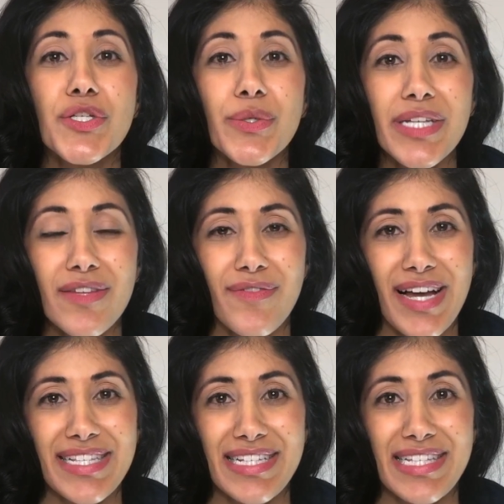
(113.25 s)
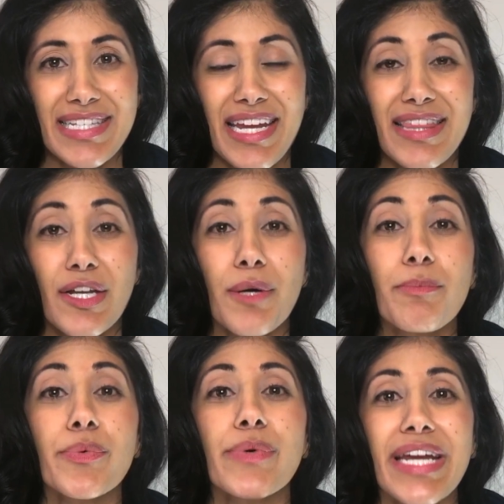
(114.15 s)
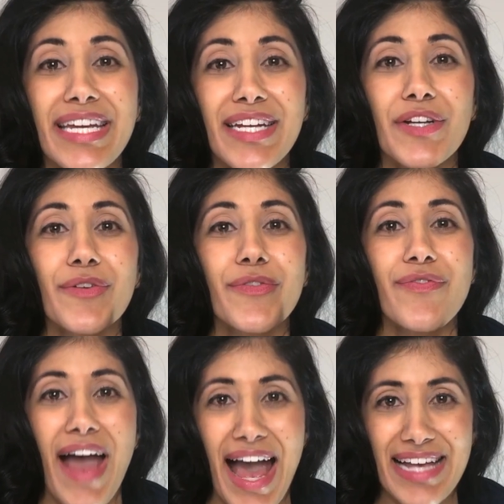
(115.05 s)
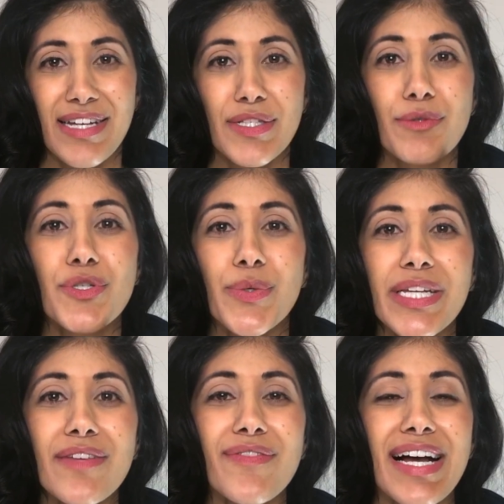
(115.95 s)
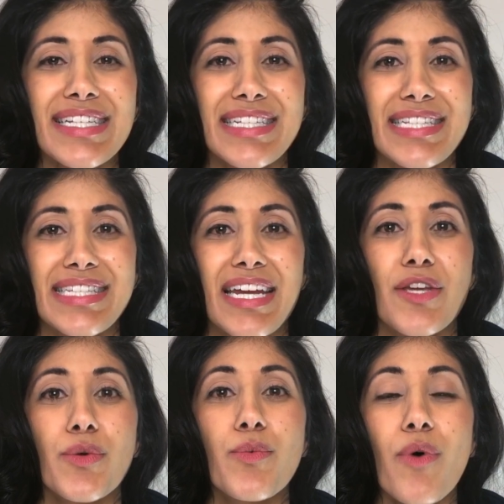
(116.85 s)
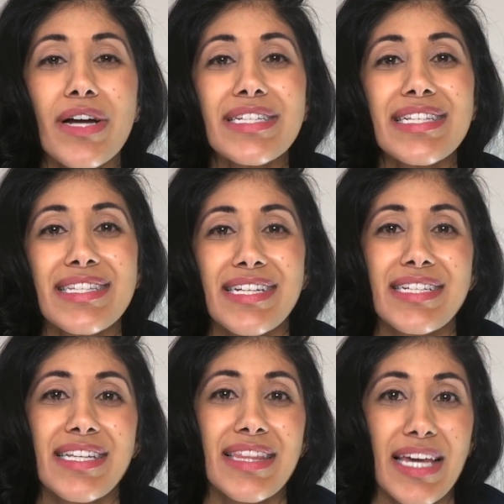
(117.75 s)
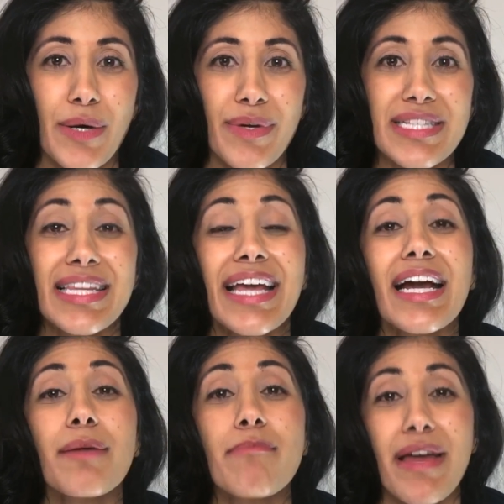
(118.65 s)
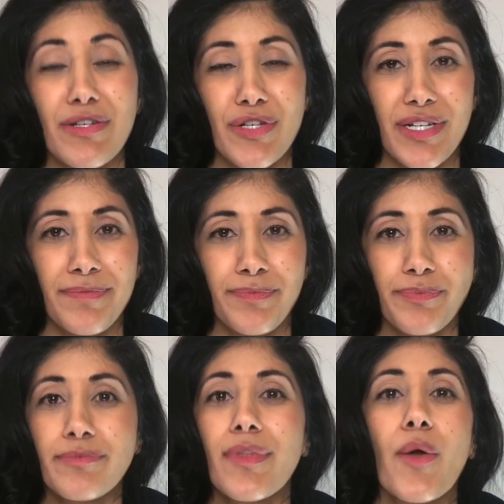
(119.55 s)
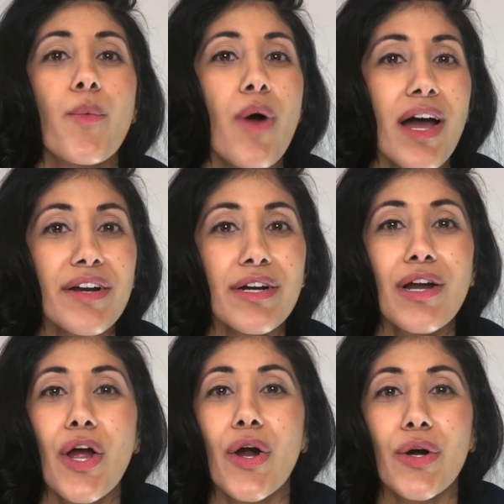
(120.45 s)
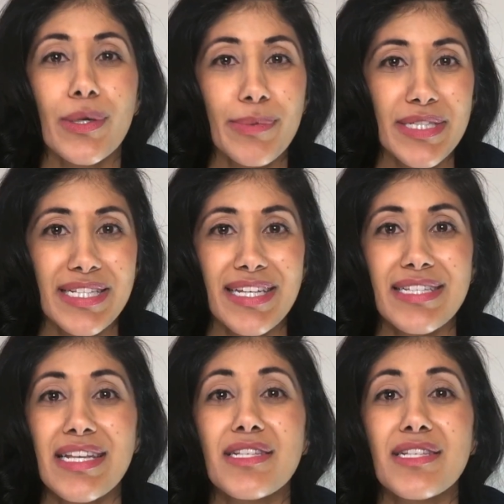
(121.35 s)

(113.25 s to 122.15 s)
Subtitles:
during the fasted state that are breaking your fast. So during the fasted state, you want to stick to liquids like I mentioned. Water, herbal teas,